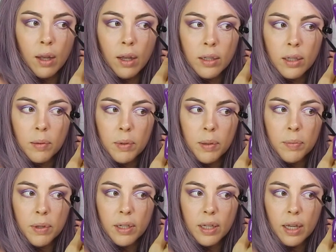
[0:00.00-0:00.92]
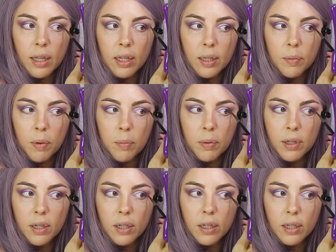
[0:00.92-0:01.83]
And sometimes I'll take this moment
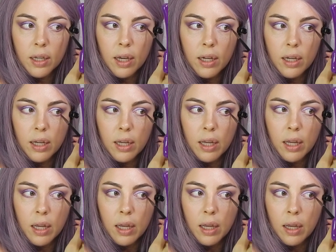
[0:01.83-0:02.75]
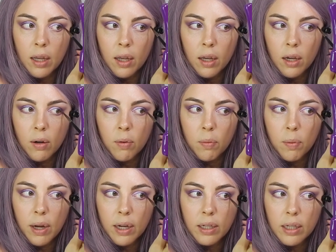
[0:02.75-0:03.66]
to just kind of
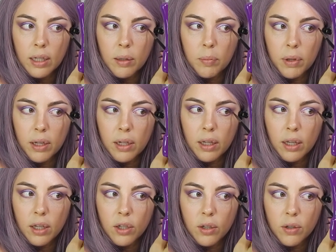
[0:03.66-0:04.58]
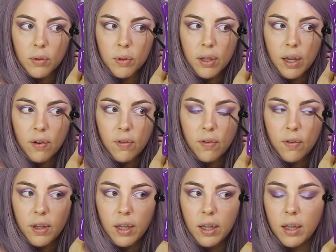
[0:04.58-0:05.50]
correct any blending issues with that
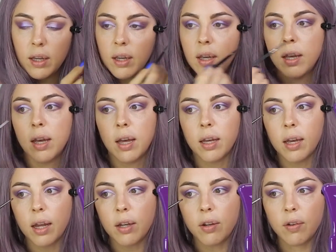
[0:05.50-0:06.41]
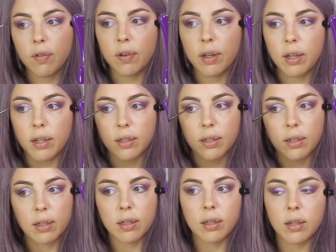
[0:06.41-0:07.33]
V. Again, your V is,
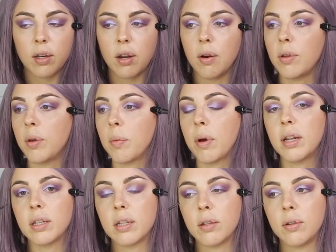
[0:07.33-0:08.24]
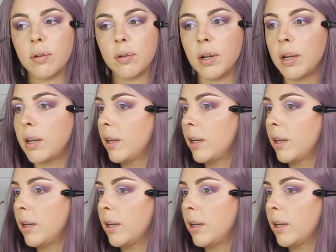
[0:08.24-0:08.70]
you know, you want it to